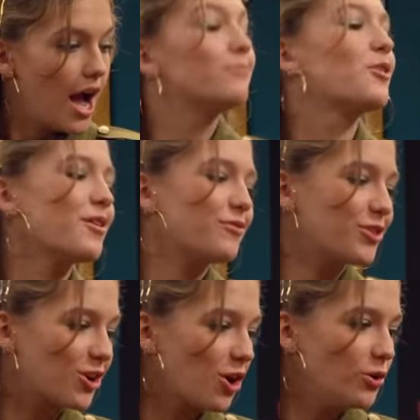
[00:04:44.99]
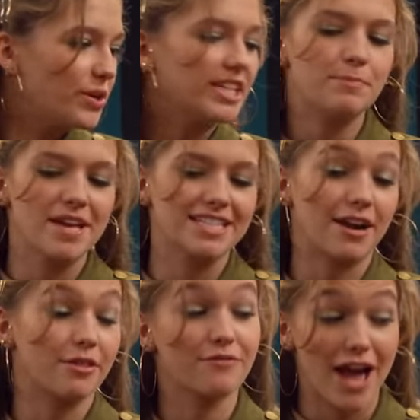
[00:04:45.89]
I'm going for the girl who gets picked
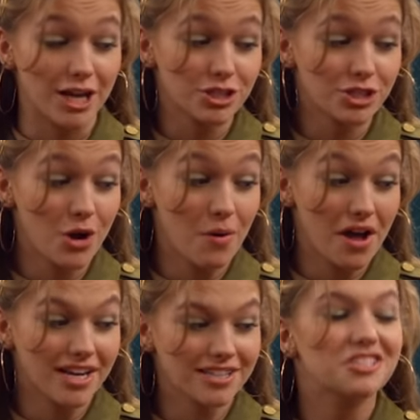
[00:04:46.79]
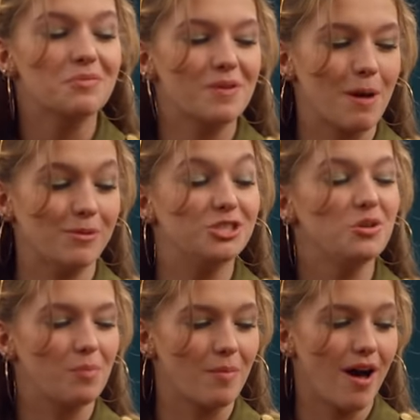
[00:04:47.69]
out of the fashion show audience to become a
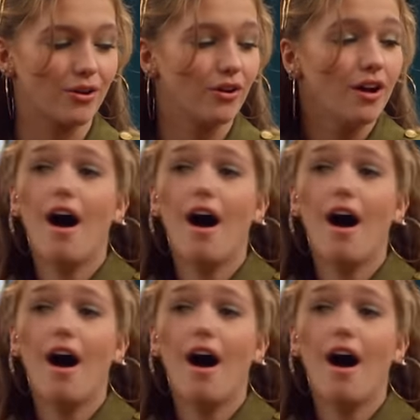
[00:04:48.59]
supermodel.